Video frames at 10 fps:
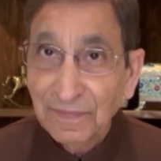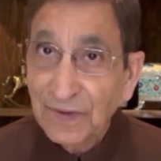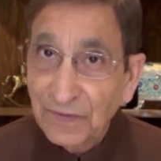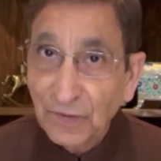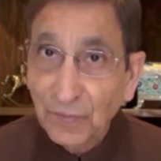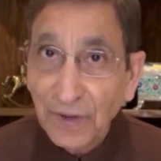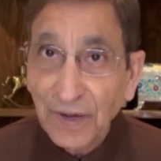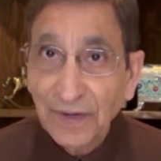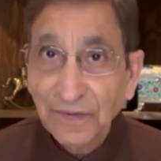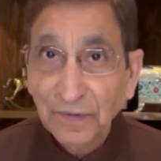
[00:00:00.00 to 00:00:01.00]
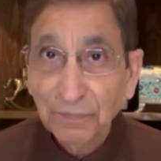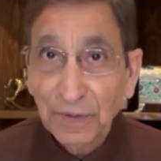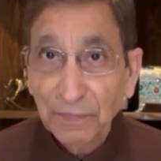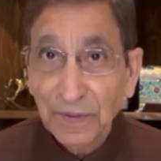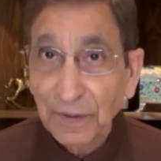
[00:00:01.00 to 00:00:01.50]
This is why some
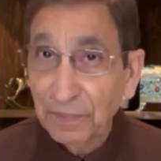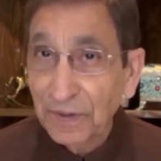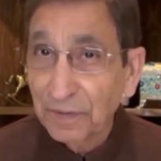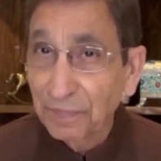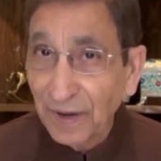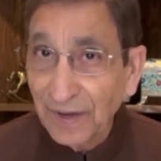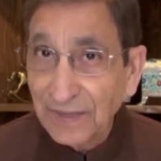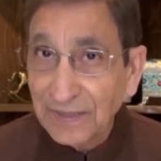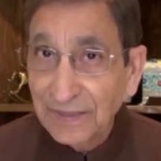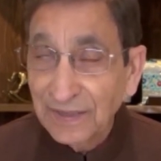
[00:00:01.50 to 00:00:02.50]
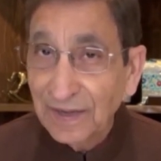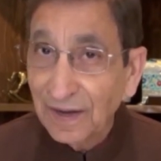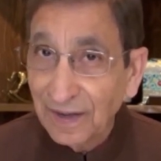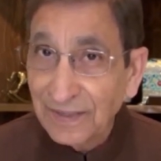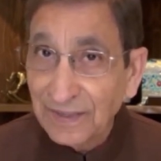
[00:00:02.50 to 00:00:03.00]
people appear bright
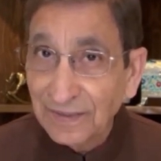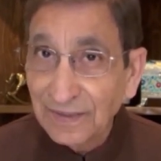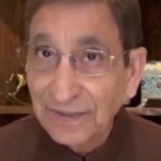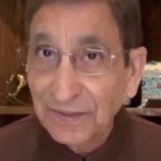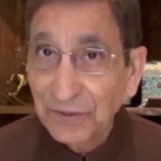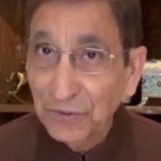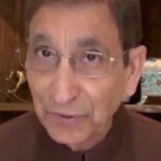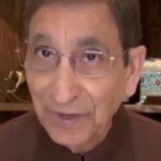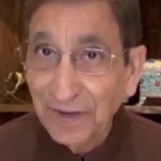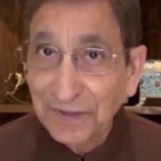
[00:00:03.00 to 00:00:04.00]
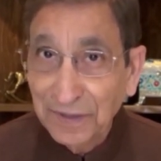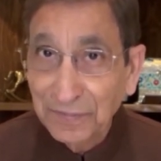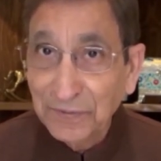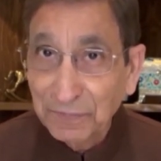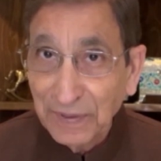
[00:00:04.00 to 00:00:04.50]
until you hear
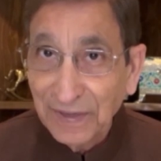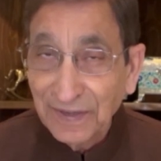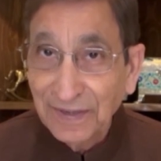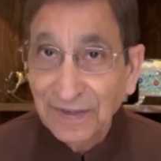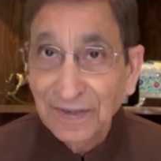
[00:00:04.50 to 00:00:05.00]
them speak.